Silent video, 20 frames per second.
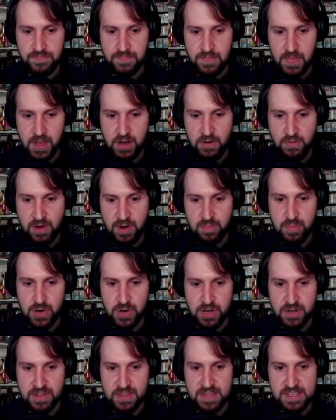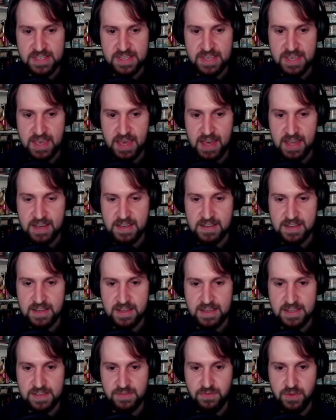I don't want to burn this yet,
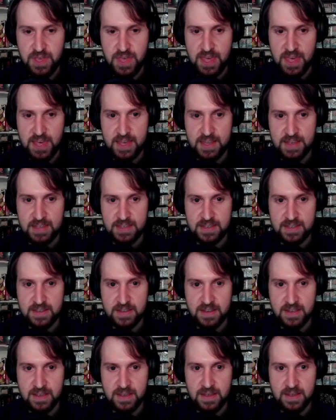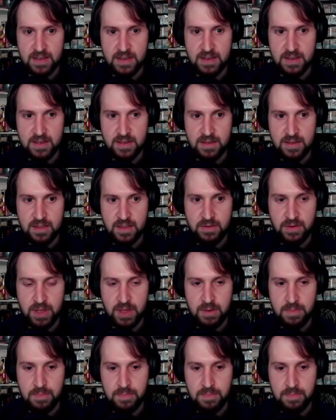because if we get... There we go.